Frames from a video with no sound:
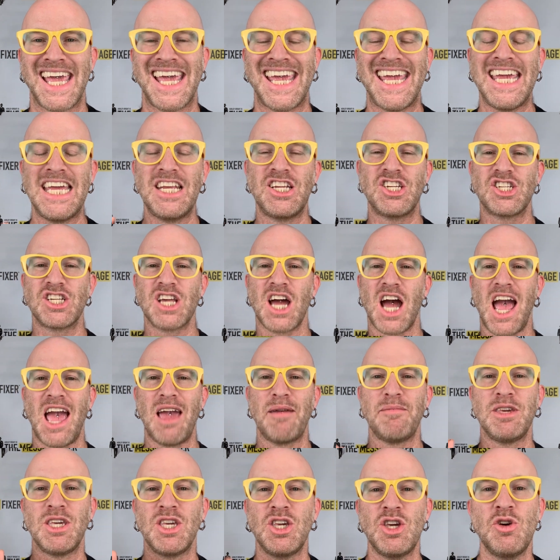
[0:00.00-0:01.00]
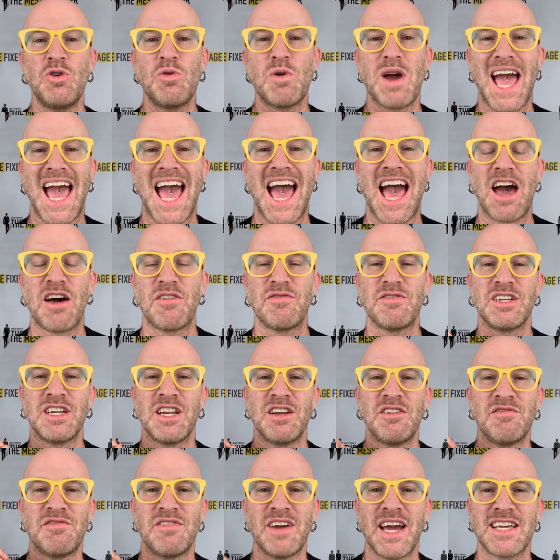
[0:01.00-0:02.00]
each time you have an
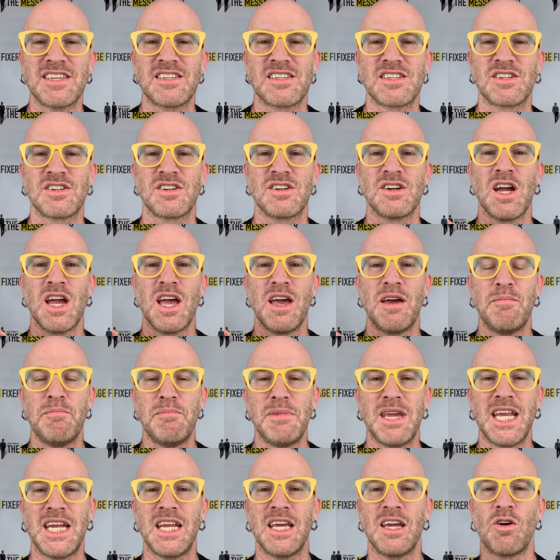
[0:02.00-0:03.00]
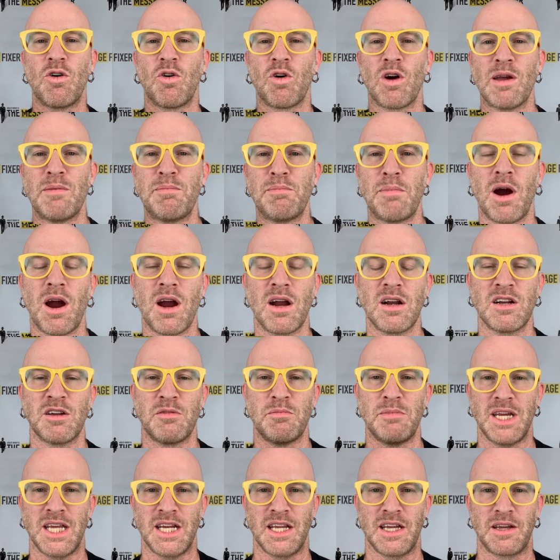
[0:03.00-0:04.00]
investor meeting or a partner
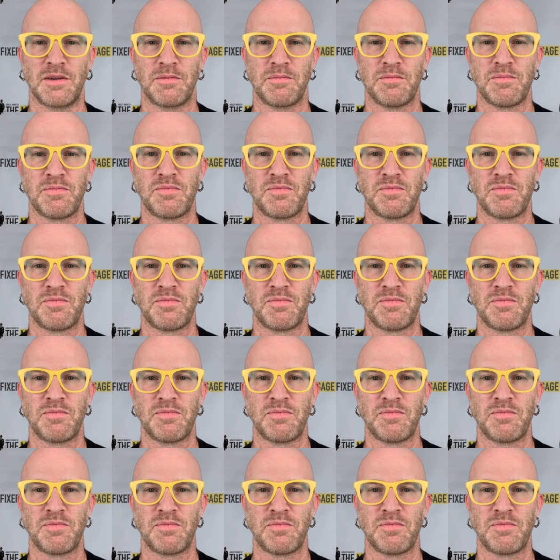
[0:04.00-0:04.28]
meeting.